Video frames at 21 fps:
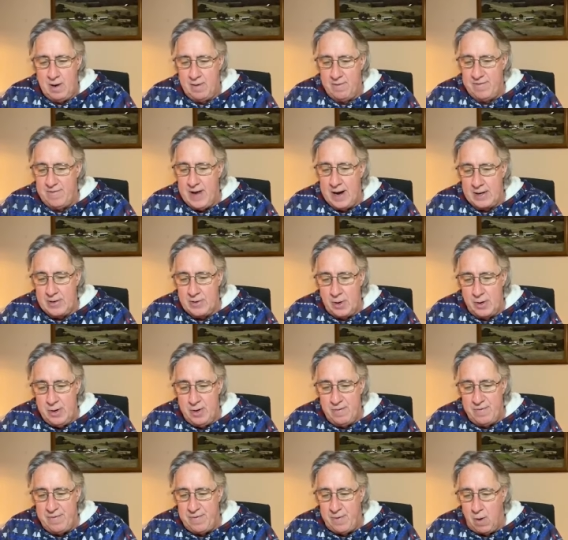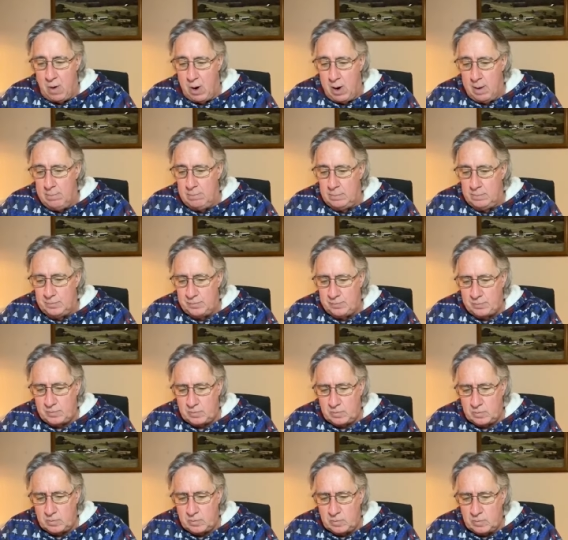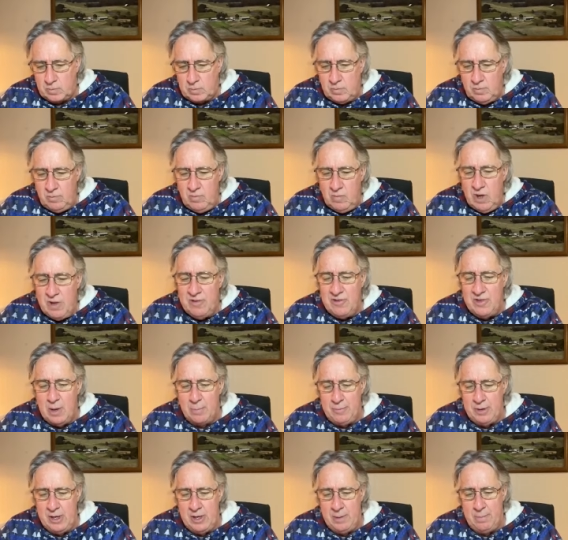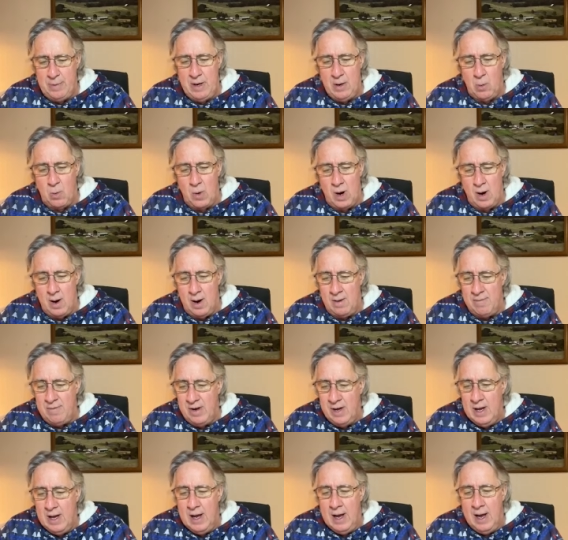effect on your farm. Something to be aware of.